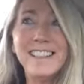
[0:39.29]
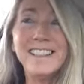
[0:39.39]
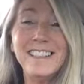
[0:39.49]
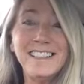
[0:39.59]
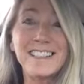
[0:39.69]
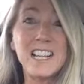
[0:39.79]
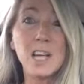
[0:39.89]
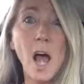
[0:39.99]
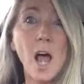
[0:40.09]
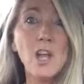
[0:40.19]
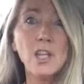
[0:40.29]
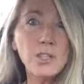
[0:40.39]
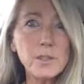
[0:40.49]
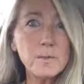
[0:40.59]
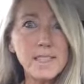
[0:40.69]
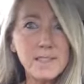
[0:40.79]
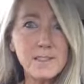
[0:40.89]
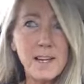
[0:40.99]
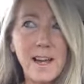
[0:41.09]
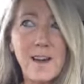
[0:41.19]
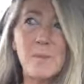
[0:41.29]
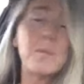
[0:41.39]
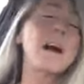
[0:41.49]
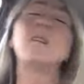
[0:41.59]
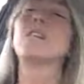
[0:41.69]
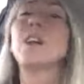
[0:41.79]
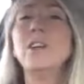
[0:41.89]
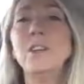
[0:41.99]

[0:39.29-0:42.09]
And he said, "You took the words right out of my mouth.